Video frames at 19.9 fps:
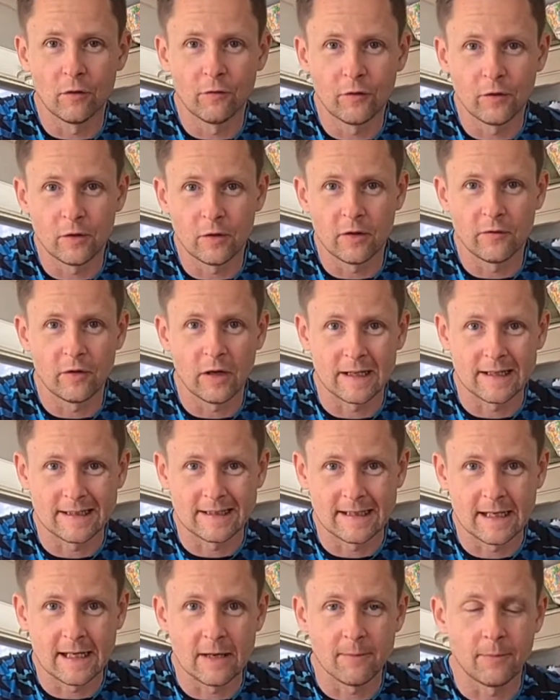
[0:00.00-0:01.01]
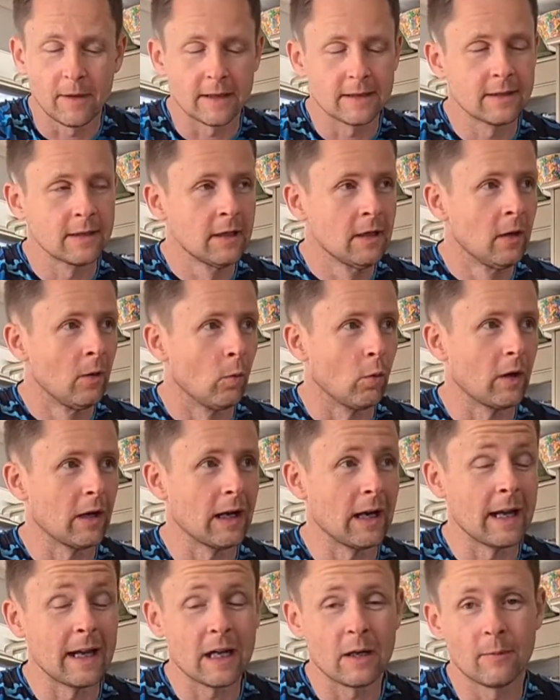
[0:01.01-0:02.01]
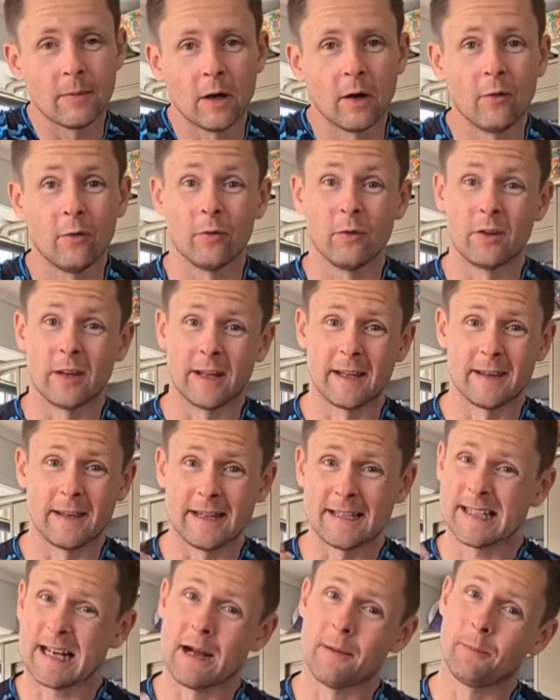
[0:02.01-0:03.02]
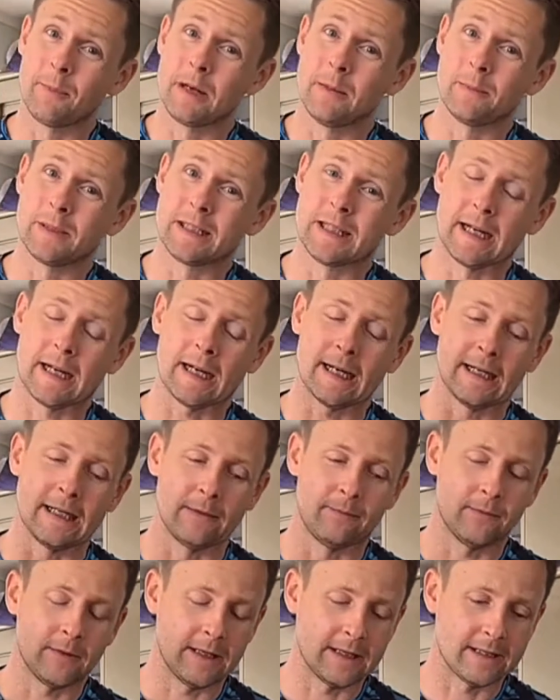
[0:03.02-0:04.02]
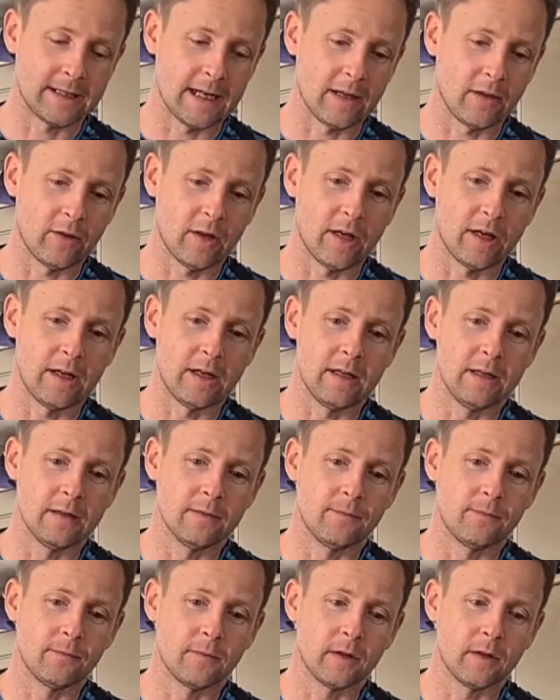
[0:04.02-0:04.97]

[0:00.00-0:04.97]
if you hadn't seen it, but what I like about this company in particular is that they